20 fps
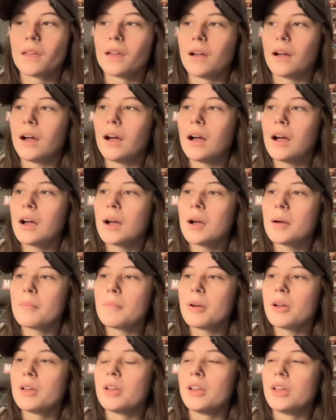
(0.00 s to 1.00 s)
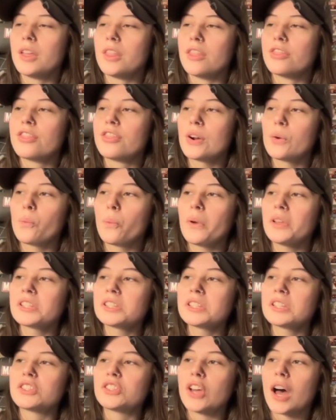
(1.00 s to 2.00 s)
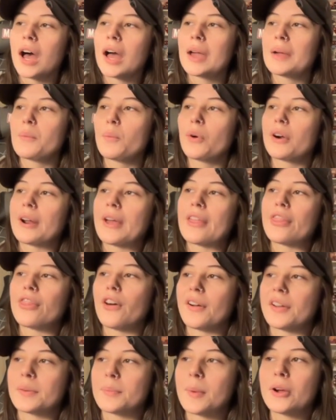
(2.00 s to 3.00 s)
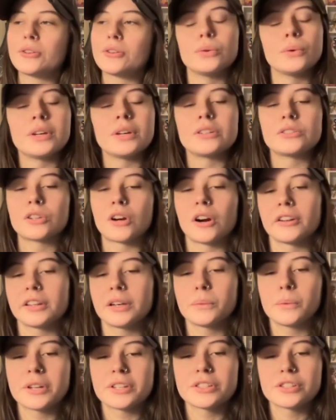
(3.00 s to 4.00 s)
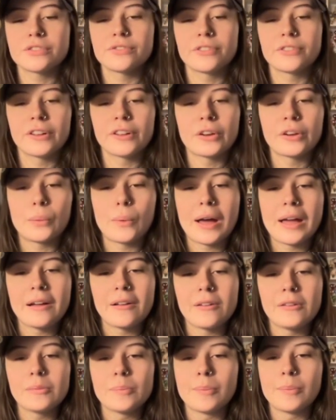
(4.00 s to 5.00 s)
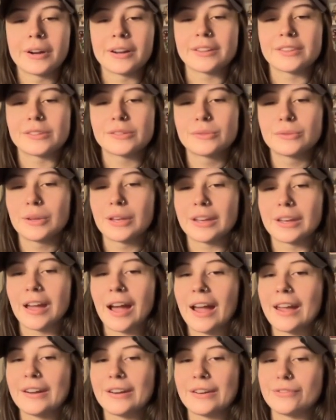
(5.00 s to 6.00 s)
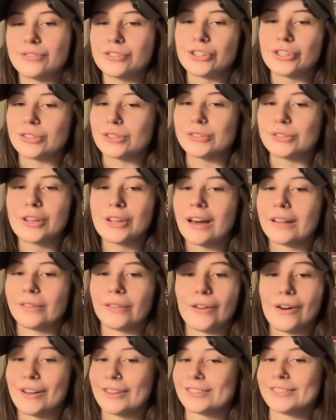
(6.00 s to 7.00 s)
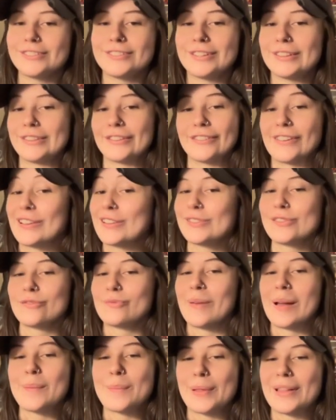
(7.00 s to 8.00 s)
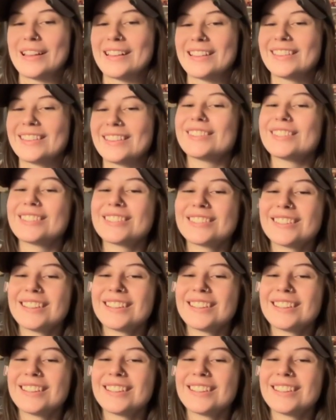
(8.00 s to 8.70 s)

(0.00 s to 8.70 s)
Um, there was a time where I thought about doing Scarlet Witch for a little while, but it's it kind of just got lost in the rest of my plans.